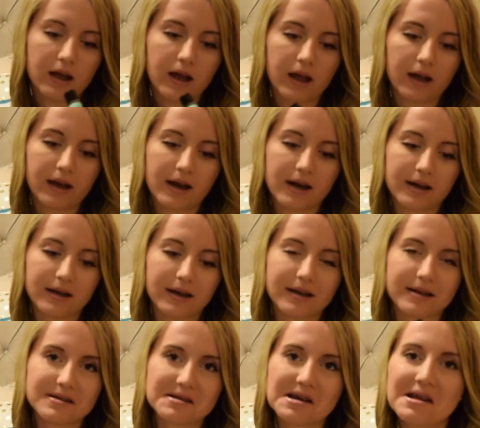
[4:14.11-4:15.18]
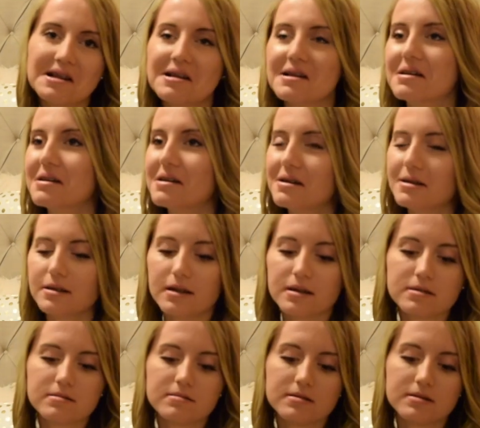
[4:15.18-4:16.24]
That kind of tastes good.
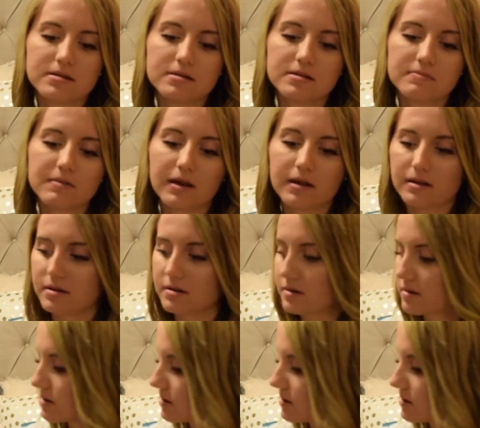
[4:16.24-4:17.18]
This one smells. And